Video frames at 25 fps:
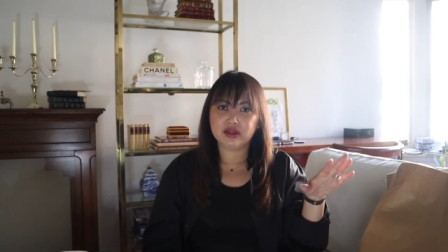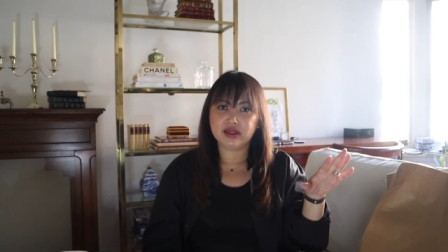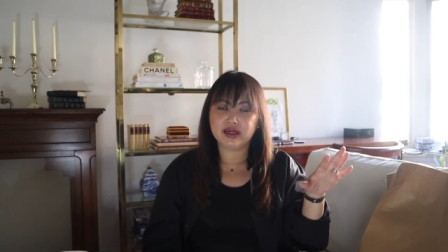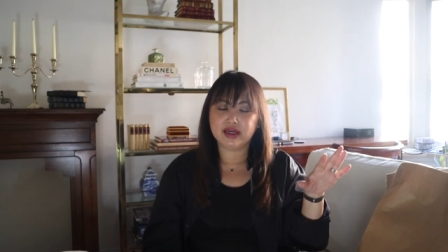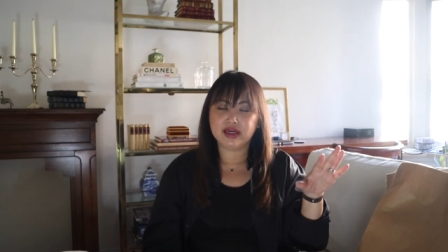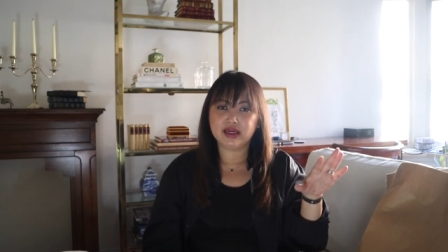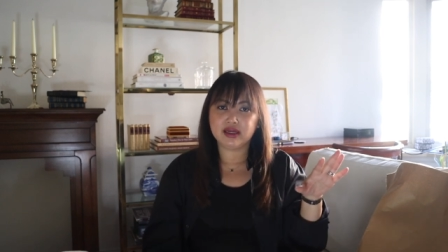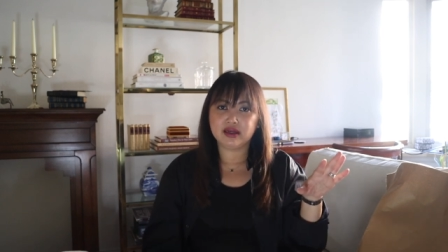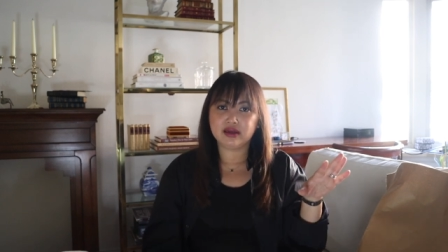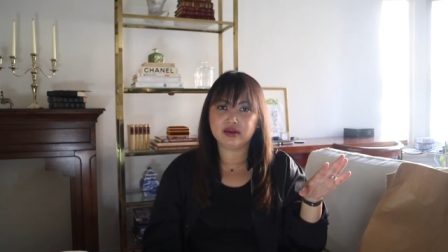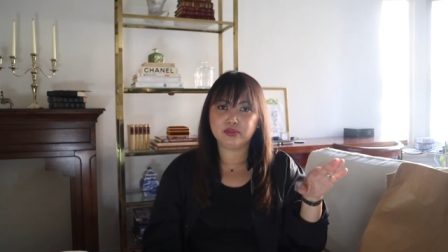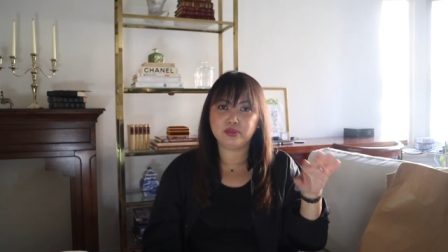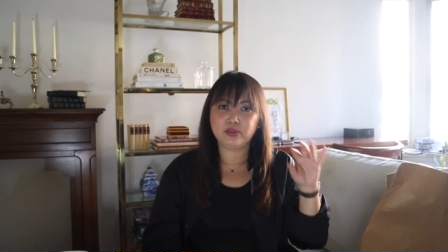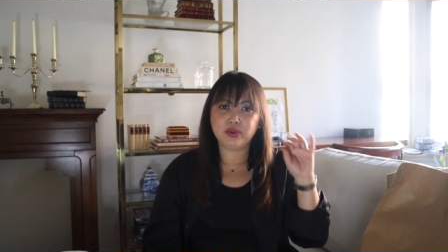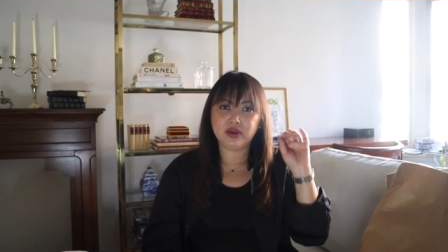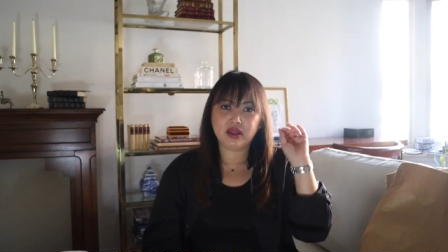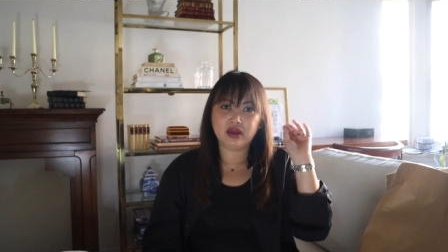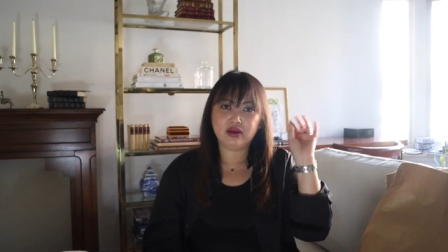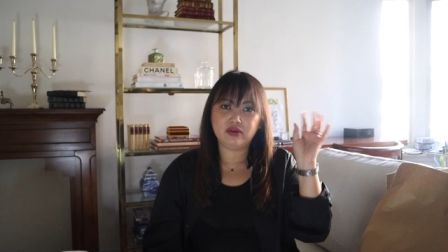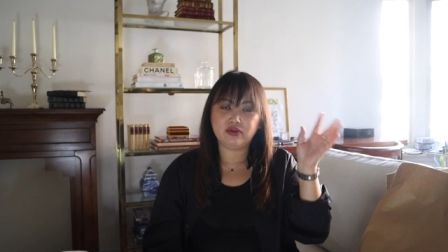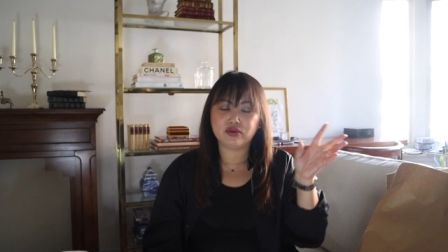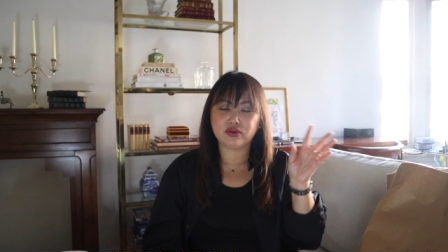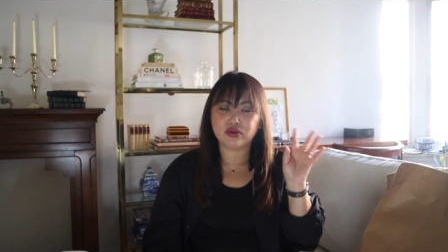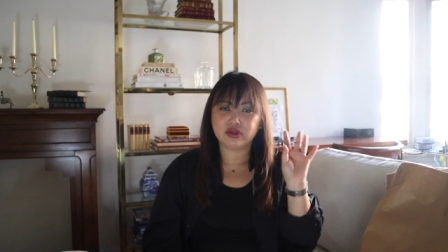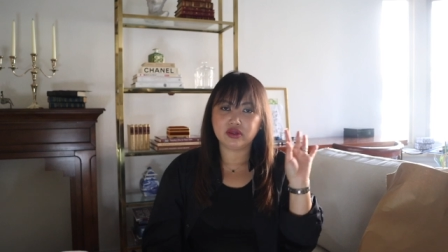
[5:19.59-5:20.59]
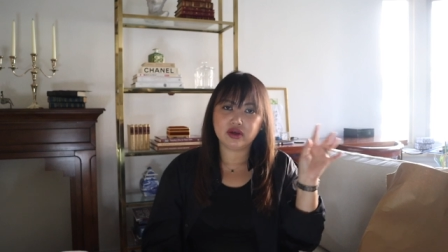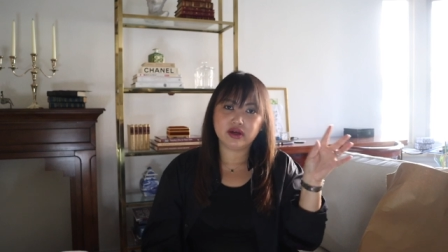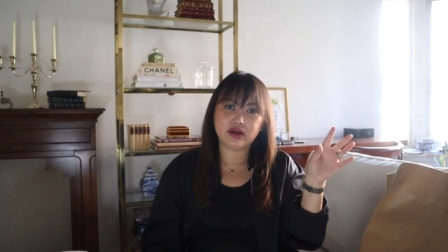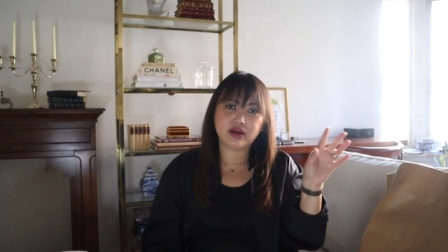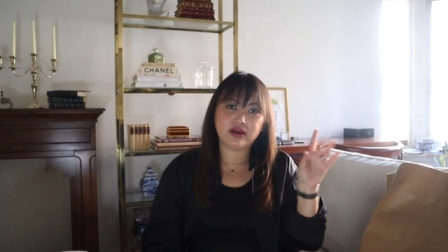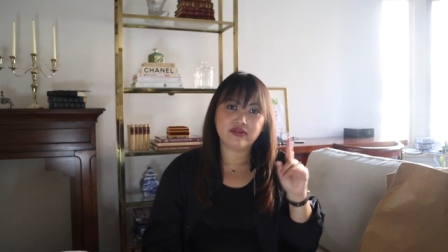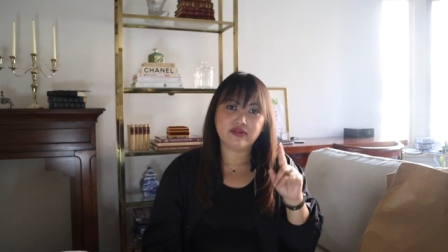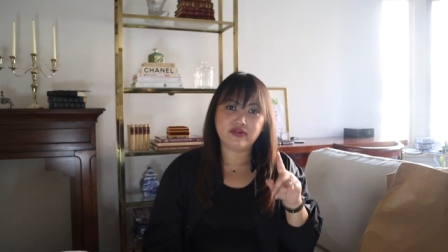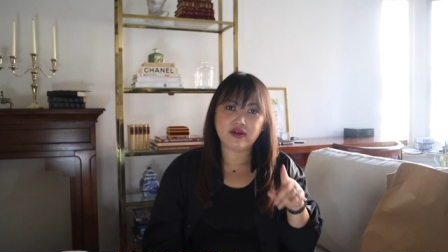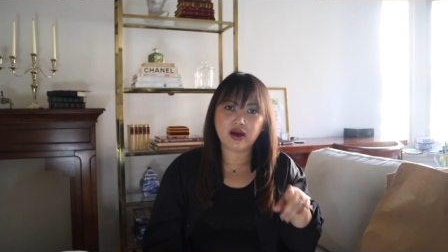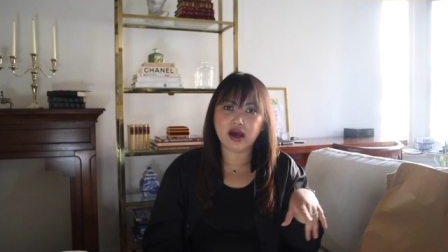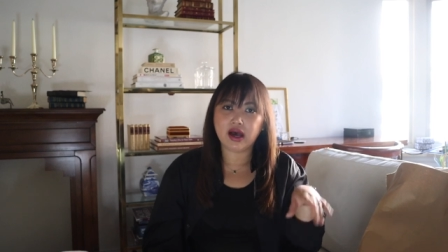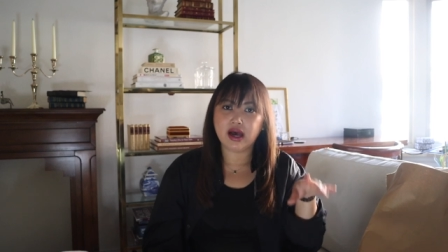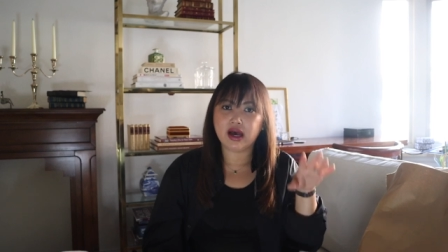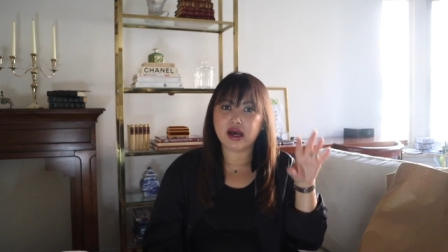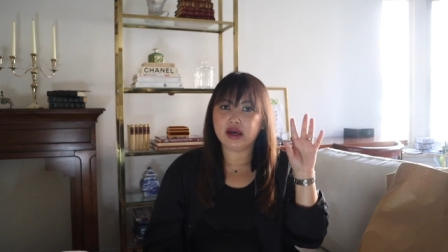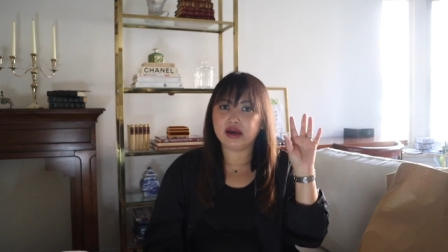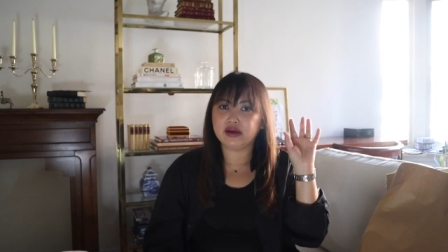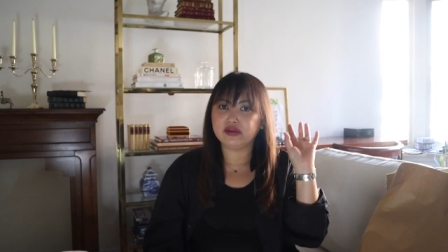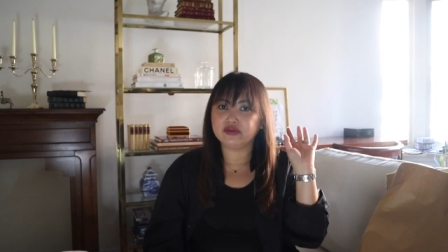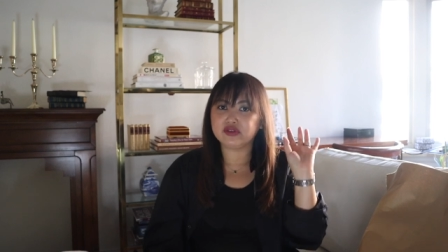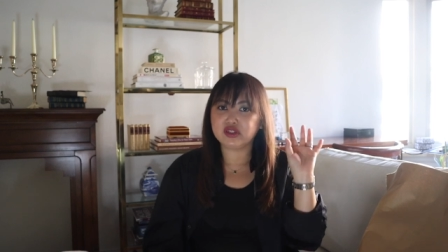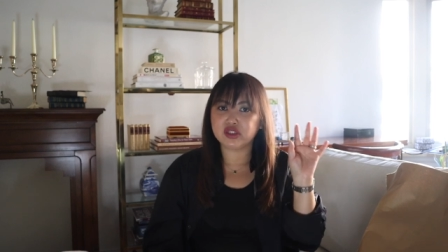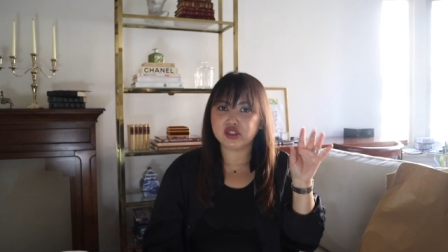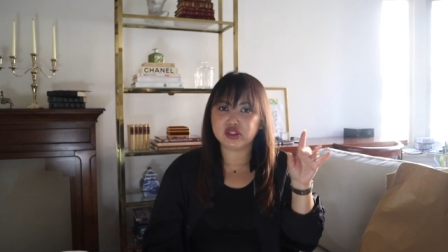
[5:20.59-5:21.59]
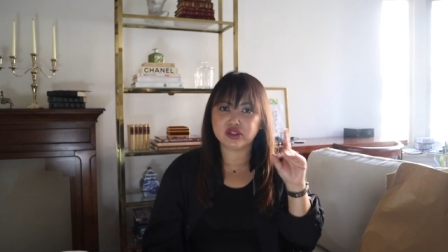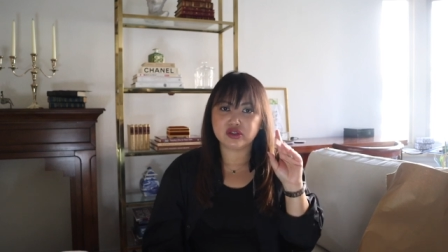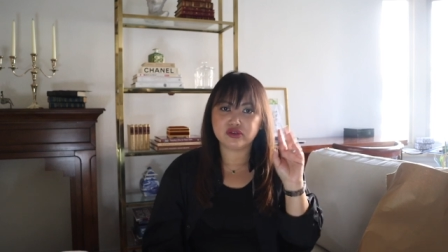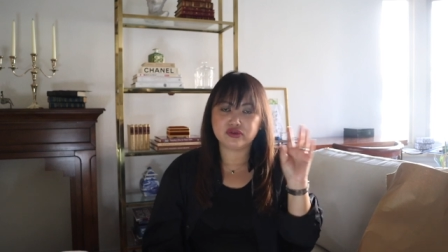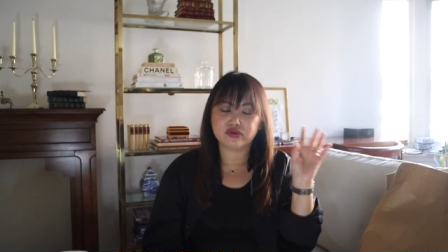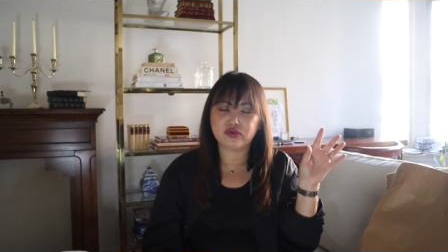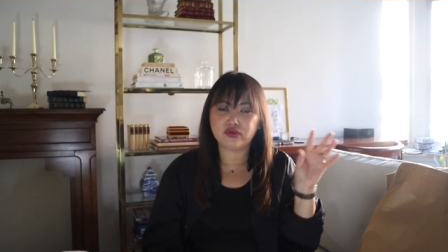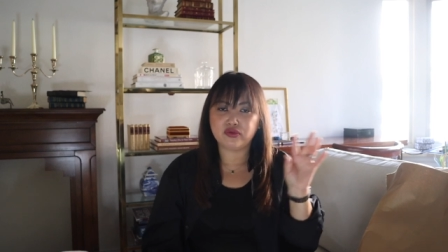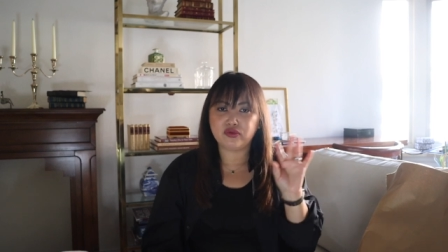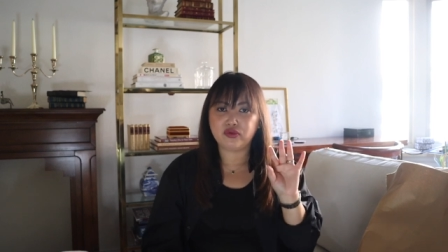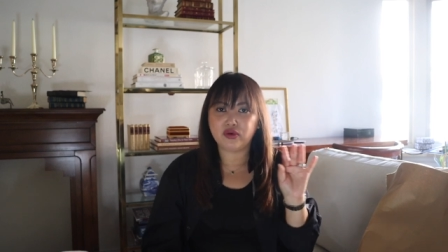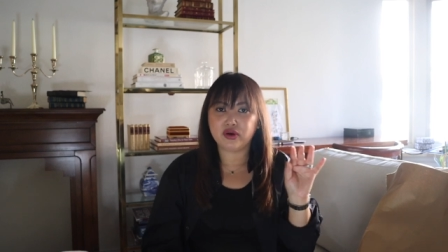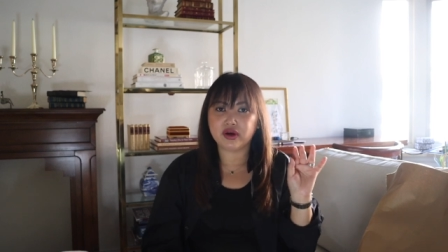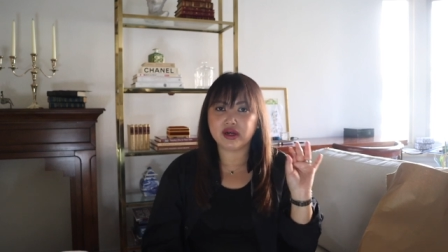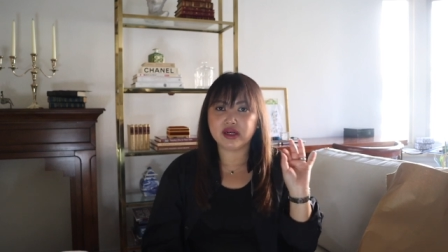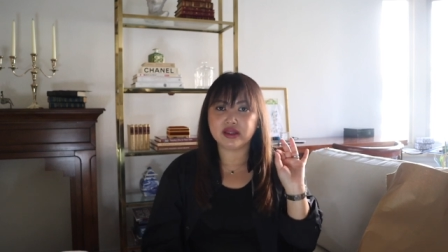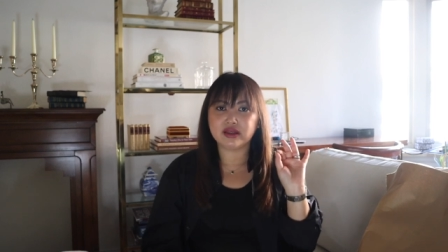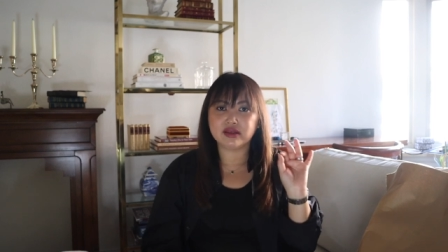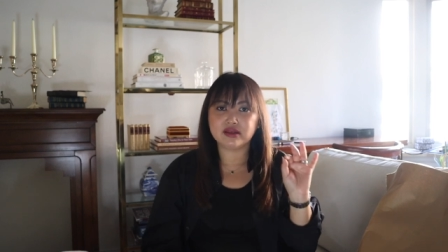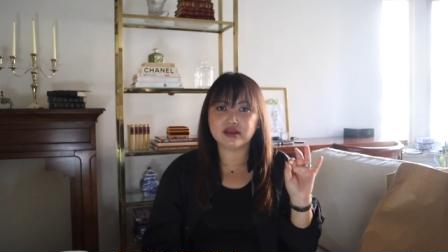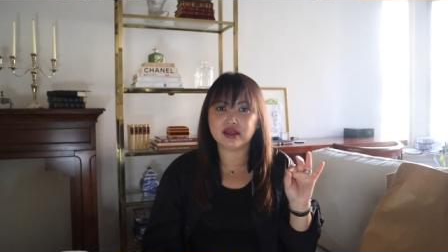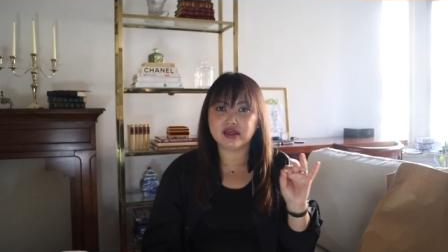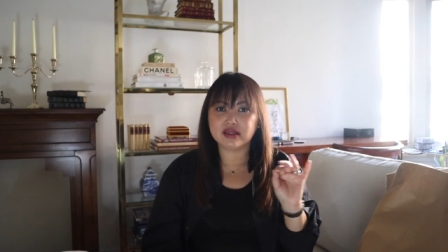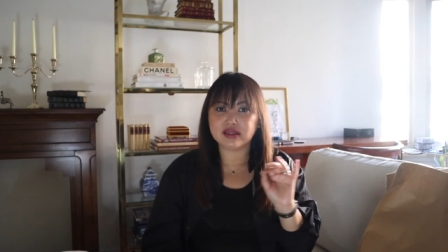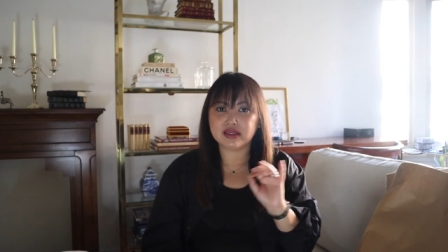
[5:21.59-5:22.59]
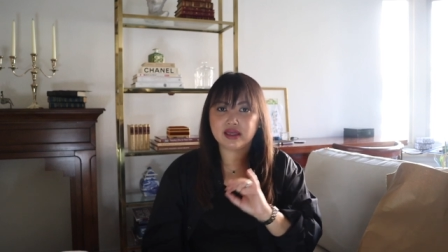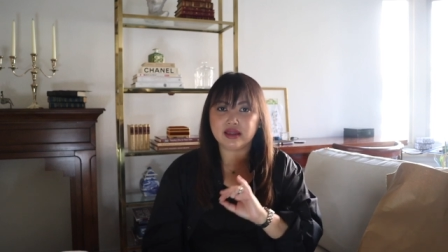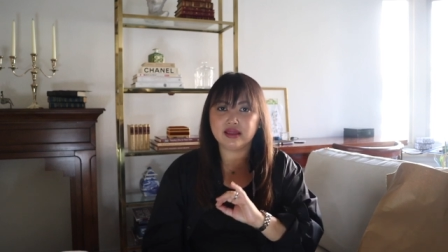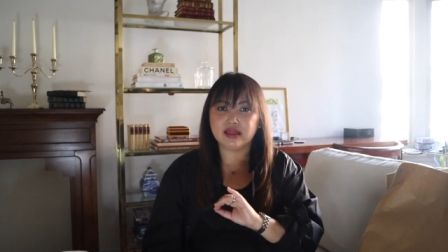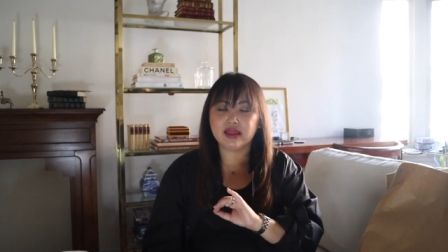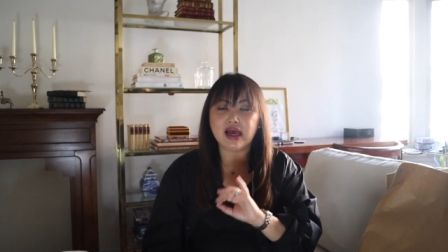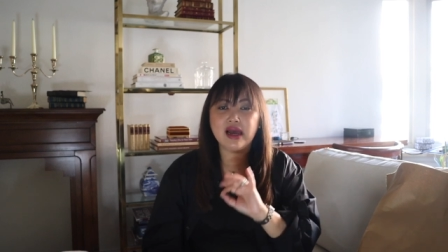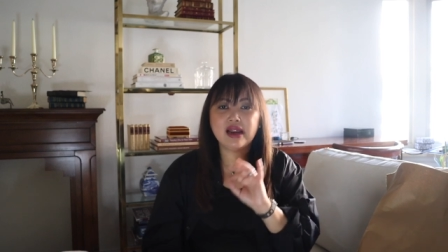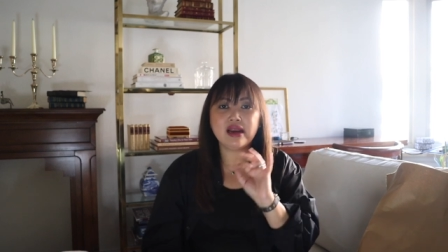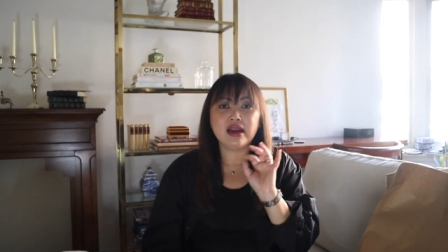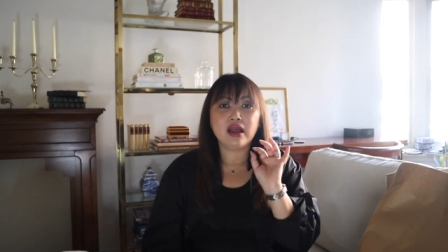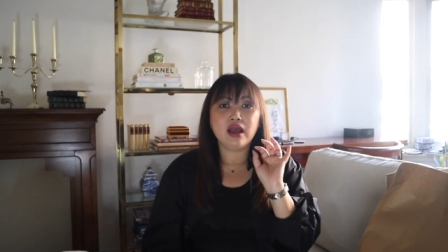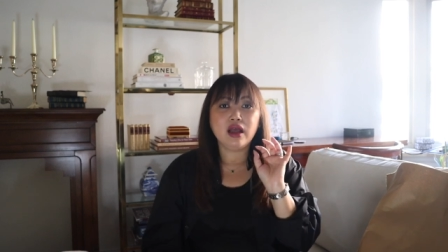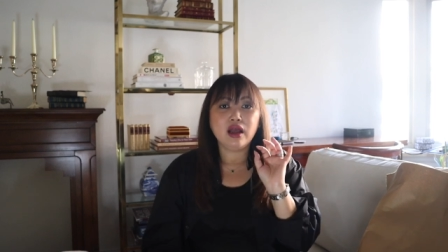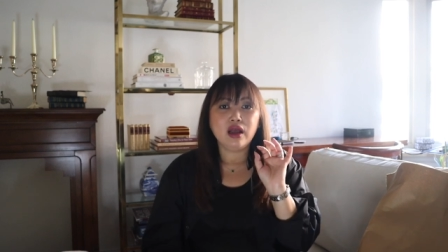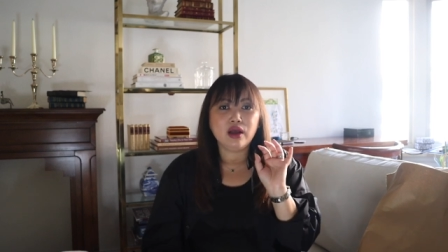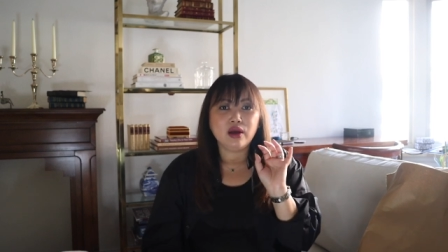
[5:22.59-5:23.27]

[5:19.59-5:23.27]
like beanie for 35, t-shirt for 40, things like that.